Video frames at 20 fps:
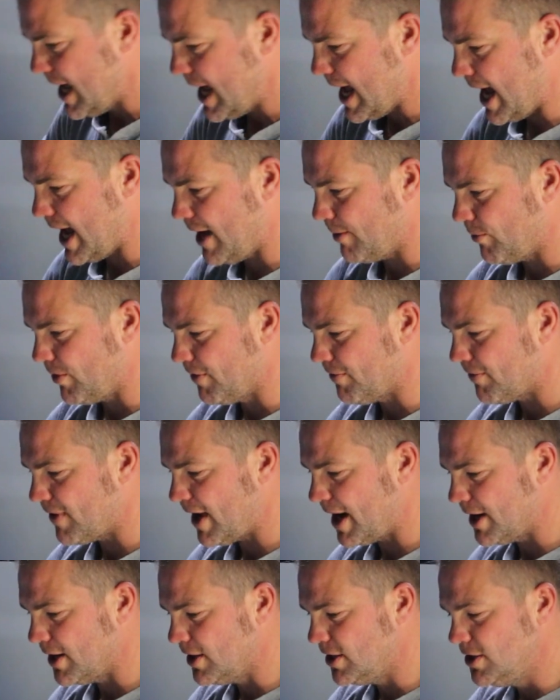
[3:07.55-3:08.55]
and we've
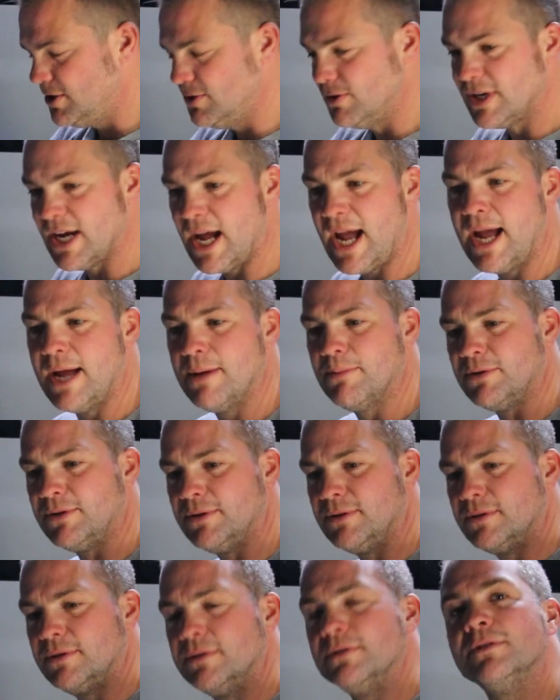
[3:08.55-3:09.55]
run a new
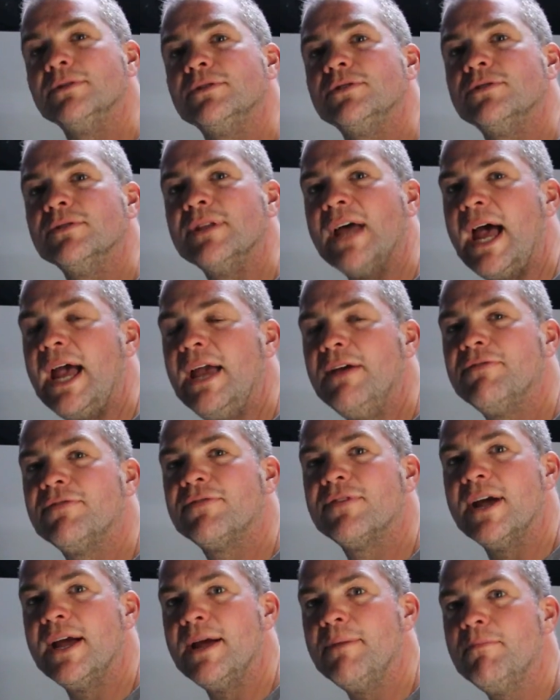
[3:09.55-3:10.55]
cable to the
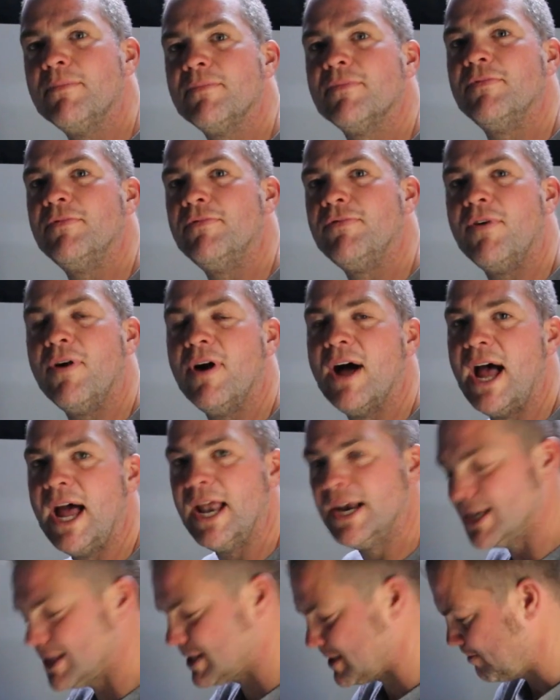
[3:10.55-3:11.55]
A-frame for our
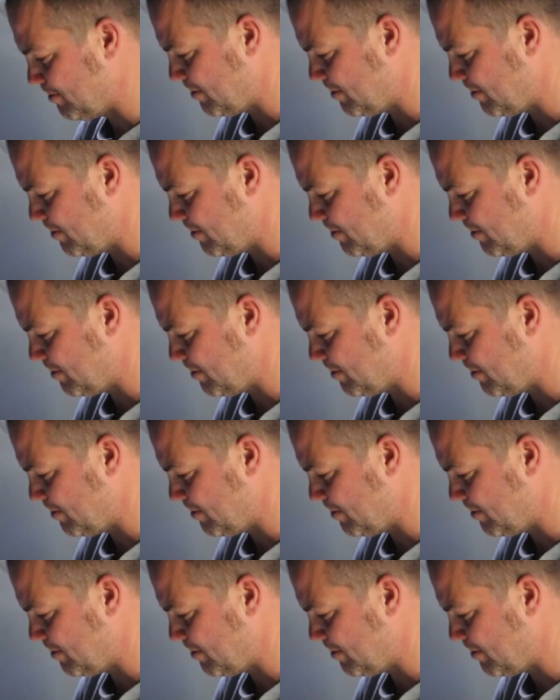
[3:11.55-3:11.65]
Anderson